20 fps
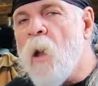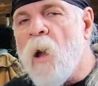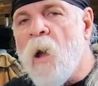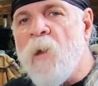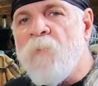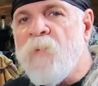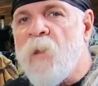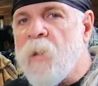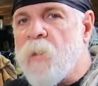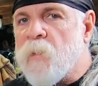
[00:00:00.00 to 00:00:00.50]

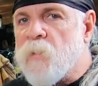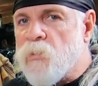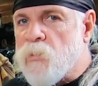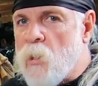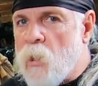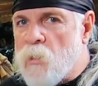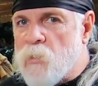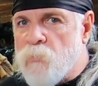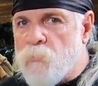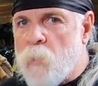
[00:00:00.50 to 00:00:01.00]
I've had
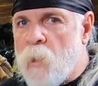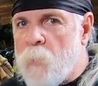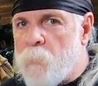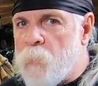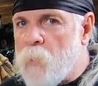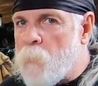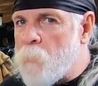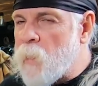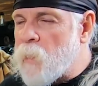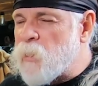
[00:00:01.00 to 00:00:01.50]
exhaust
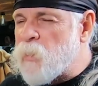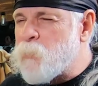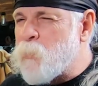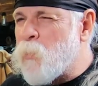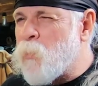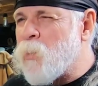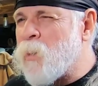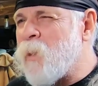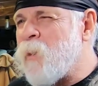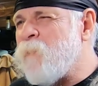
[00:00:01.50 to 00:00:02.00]
wrap on my
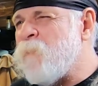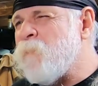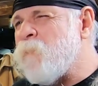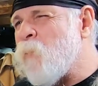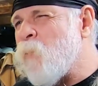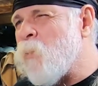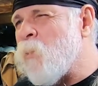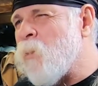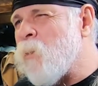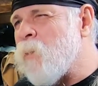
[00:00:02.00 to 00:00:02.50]
Sporty
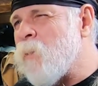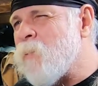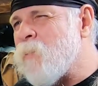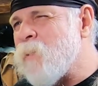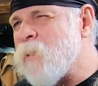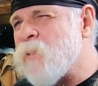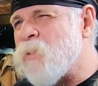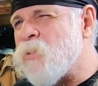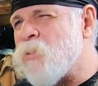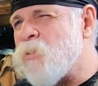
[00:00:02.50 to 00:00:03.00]
for,
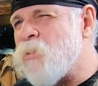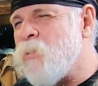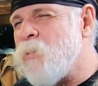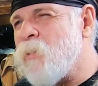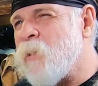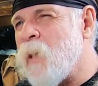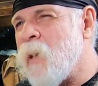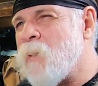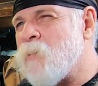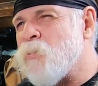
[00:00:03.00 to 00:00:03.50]
this is
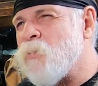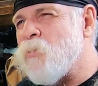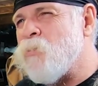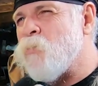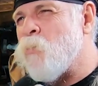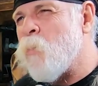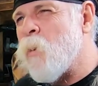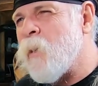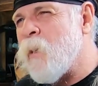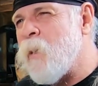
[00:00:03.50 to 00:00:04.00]

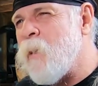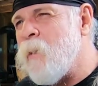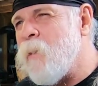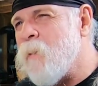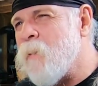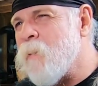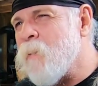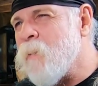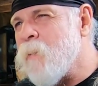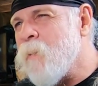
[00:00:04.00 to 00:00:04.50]
2020,
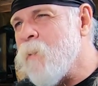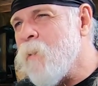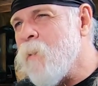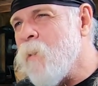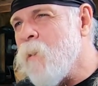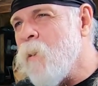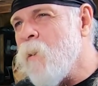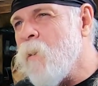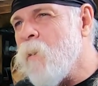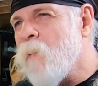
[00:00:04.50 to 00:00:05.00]

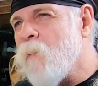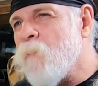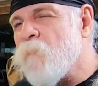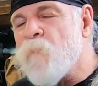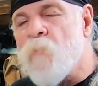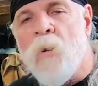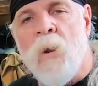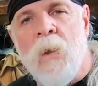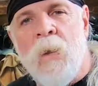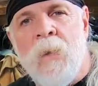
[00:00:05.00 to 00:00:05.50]

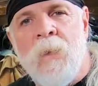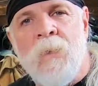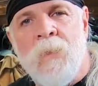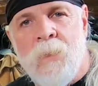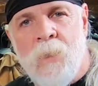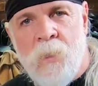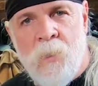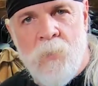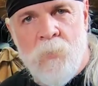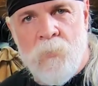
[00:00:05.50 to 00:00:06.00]
for 8
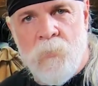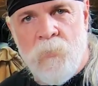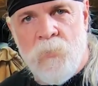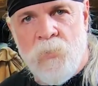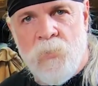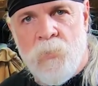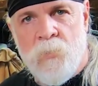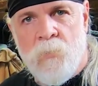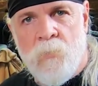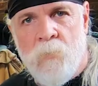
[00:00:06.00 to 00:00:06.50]

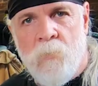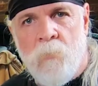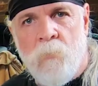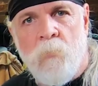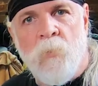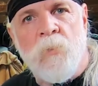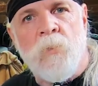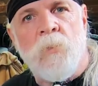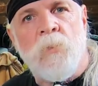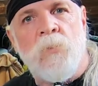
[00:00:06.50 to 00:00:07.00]
years
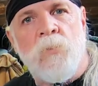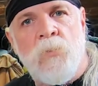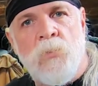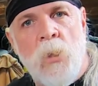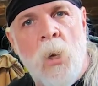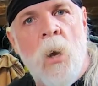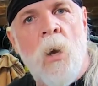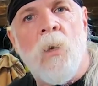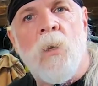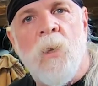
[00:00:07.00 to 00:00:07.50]
with the
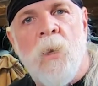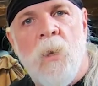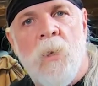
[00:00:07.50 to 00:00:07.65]
stock